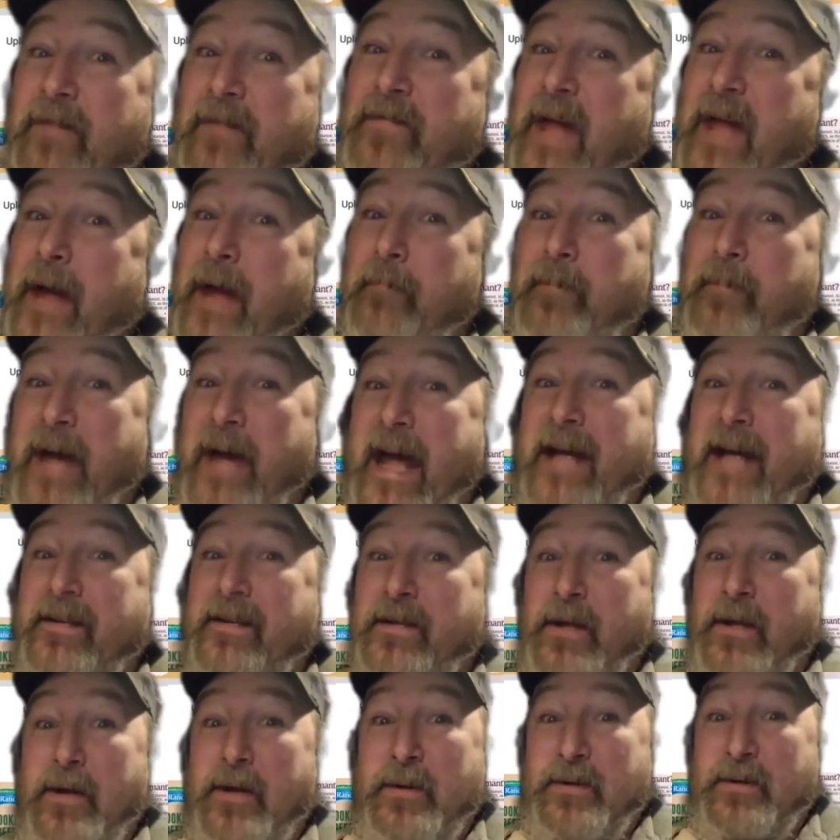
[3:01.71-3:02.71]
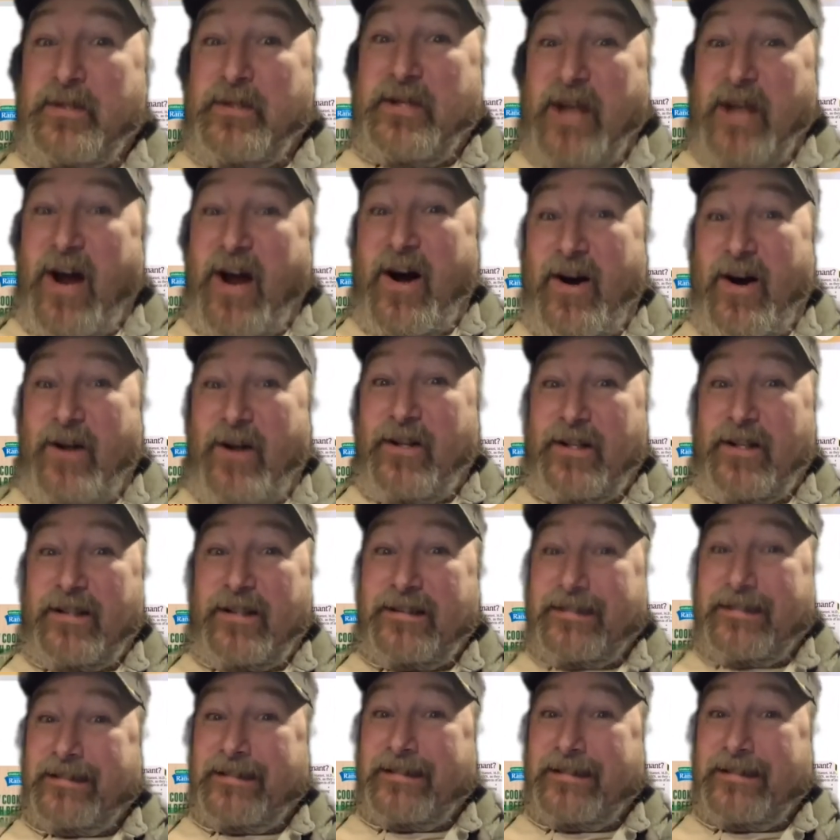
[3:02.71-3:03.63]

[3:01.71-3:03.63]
of that bad news, y'all.